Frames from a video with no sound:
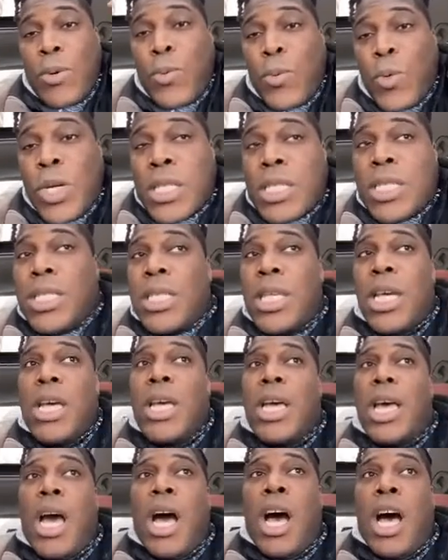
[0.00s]
was
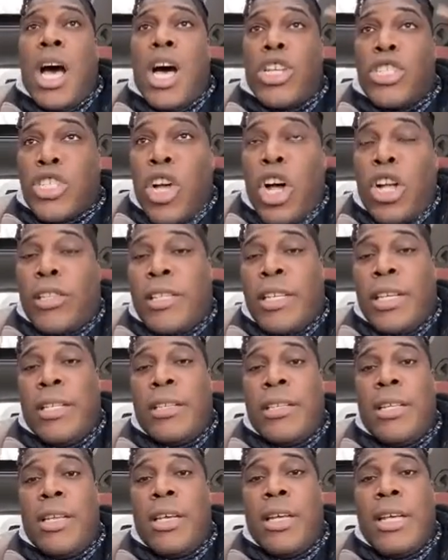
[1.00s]

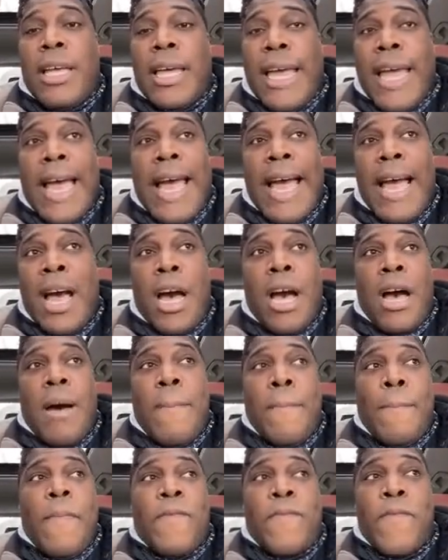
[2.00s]
assaulted
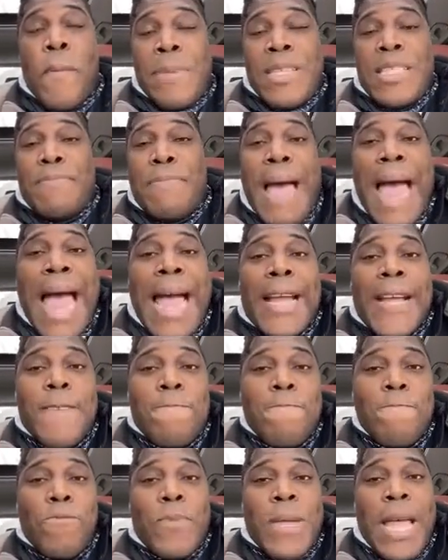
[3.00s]
from his back
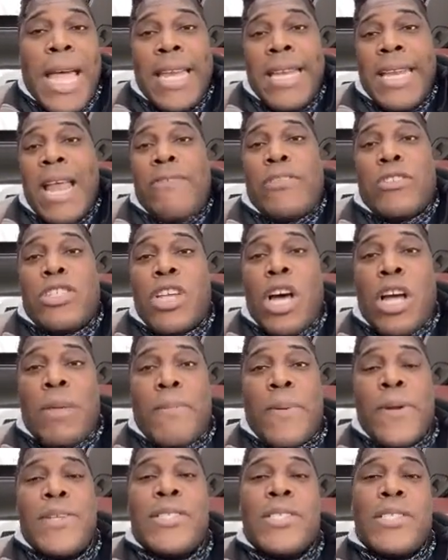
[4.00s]
and never saw the
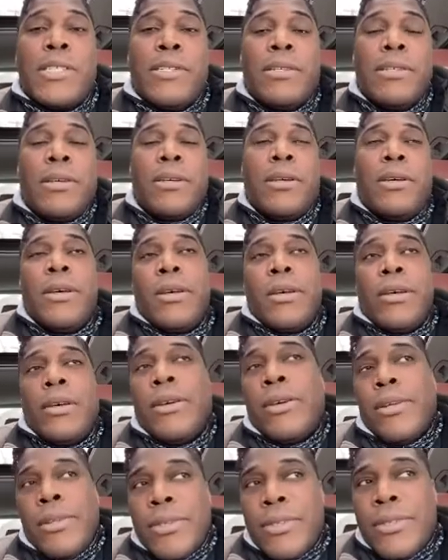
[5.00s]
person.
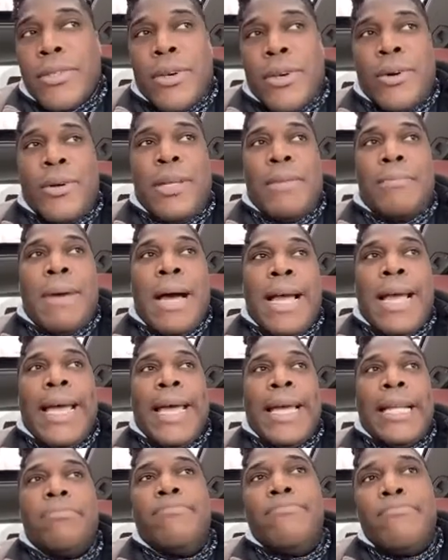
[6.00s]
So in my
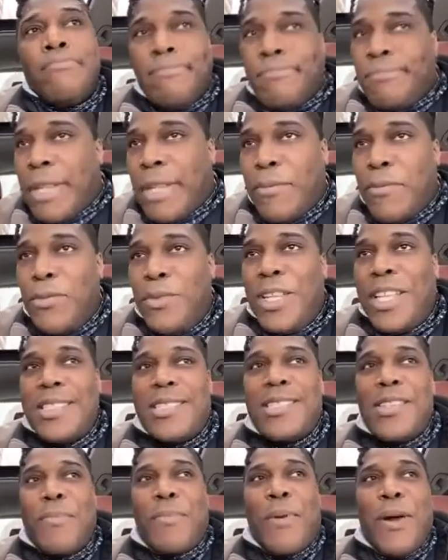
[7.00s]
head, if you didn't
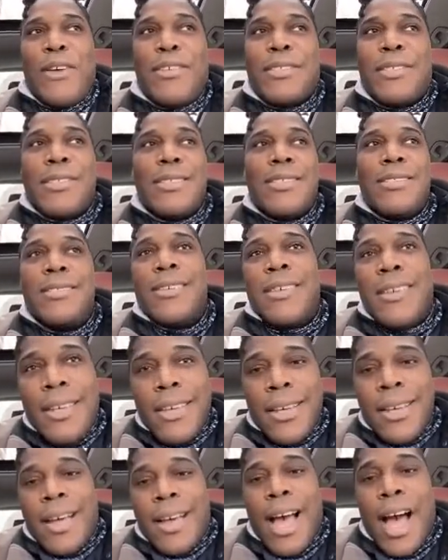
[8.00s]
see the person,
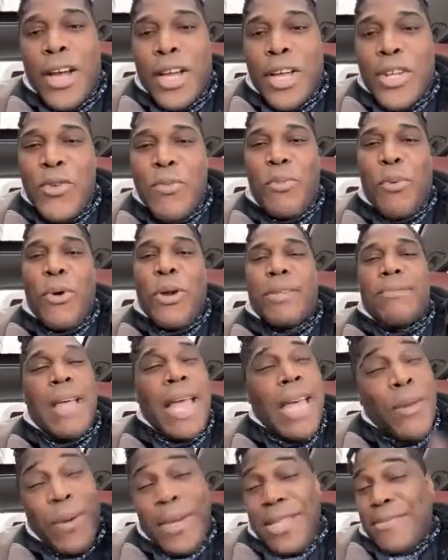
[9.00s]
how can you point?
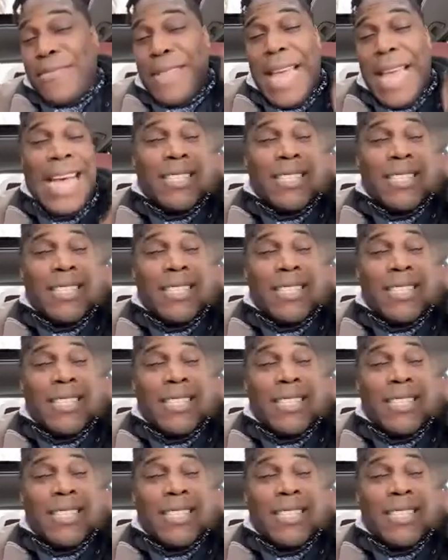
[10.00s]
Anyways, that's